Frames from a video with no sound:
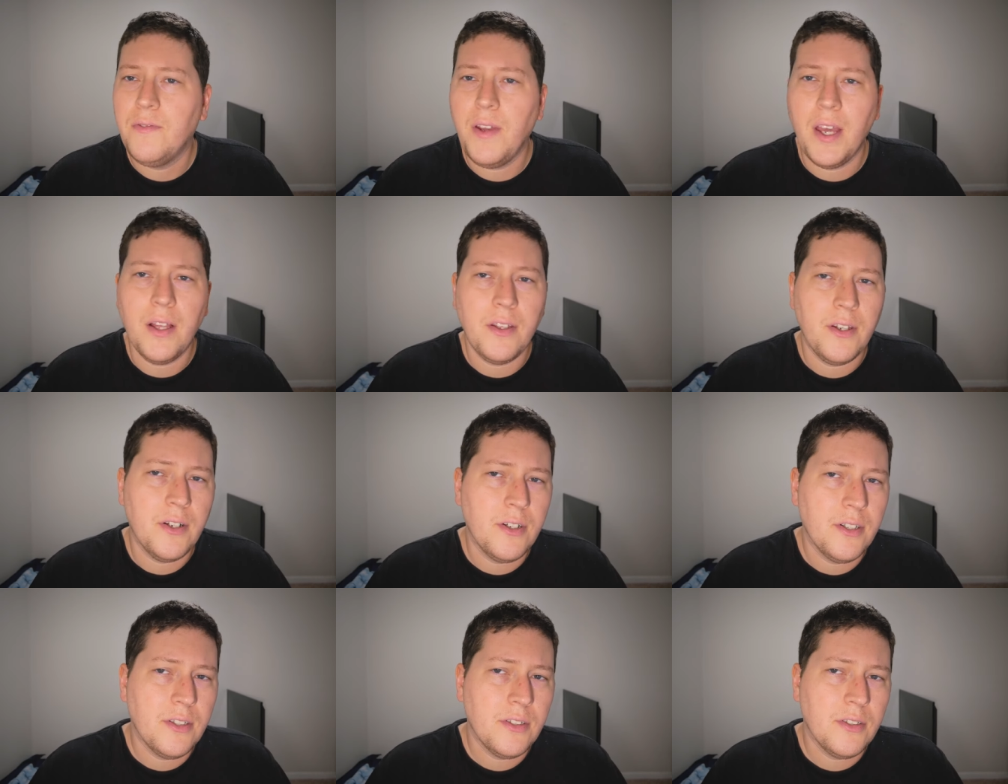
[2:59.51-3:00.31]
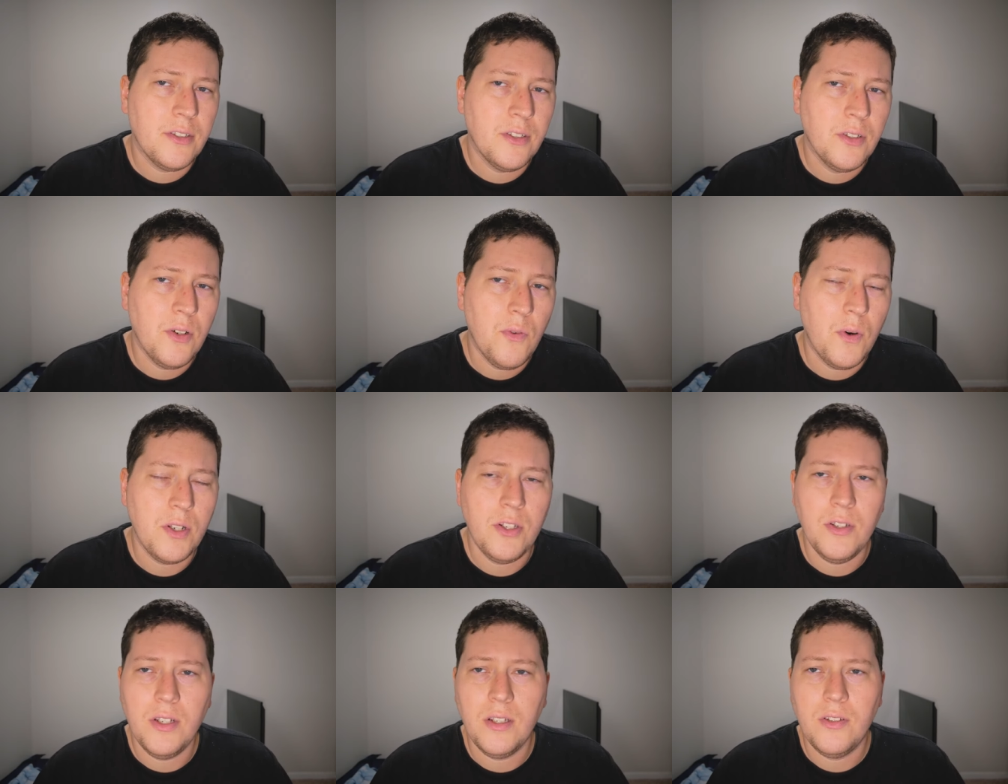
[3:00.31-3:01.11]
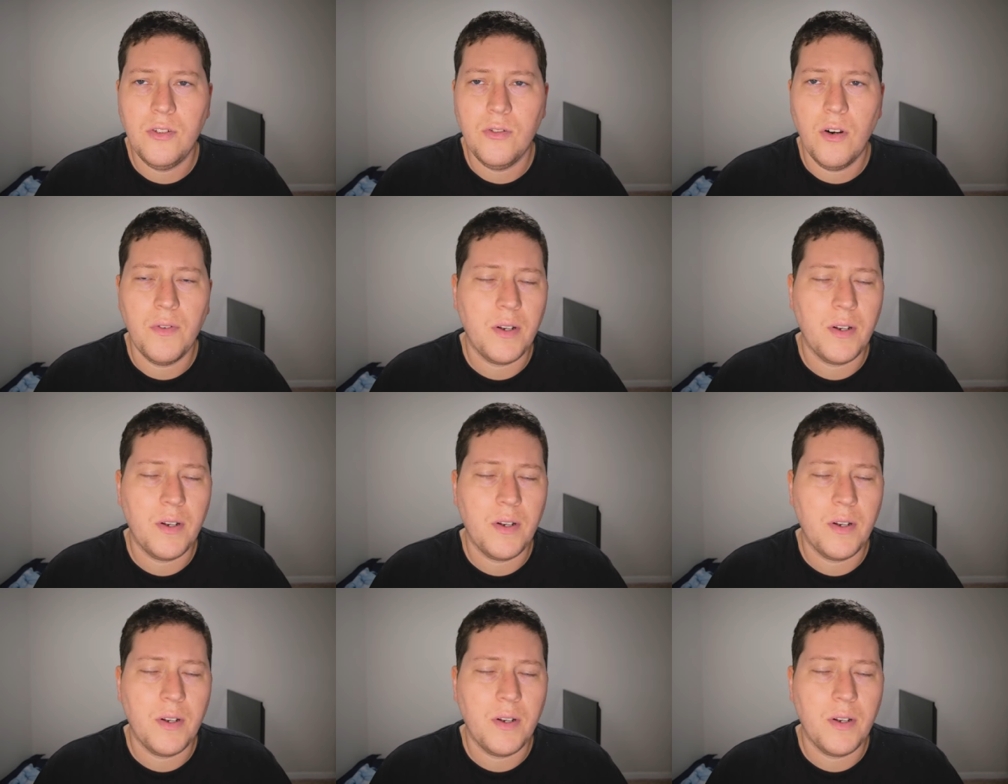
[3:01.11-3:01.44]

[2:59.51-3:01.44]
failures, what you did to